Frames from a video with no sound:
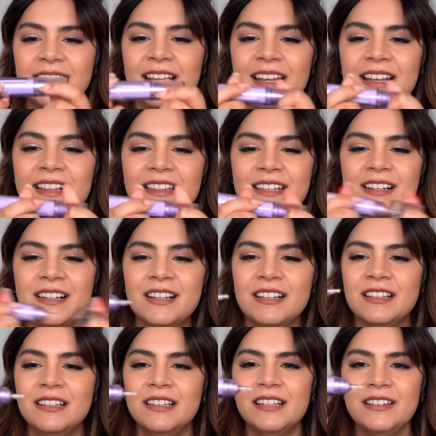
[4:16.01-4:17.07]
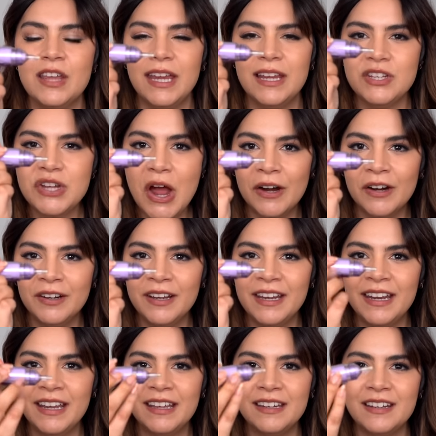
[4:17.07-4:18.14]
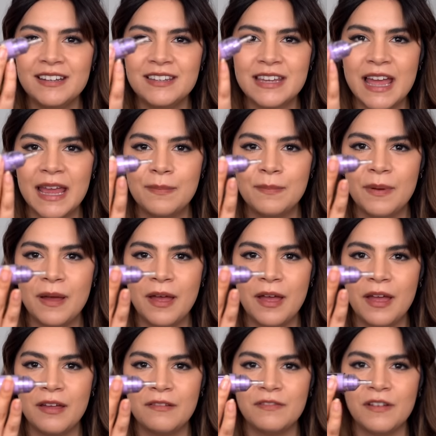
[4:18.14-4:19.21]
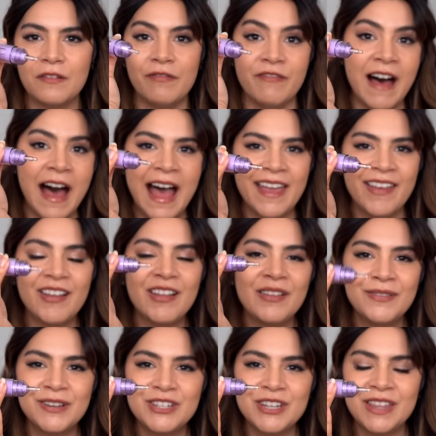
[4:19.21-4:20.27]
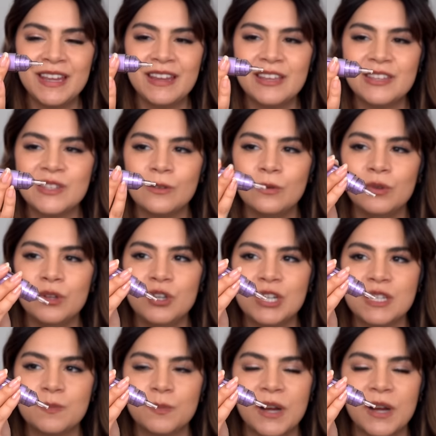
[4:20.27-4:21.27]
little like targeted type of a vial, which I think is cool. You just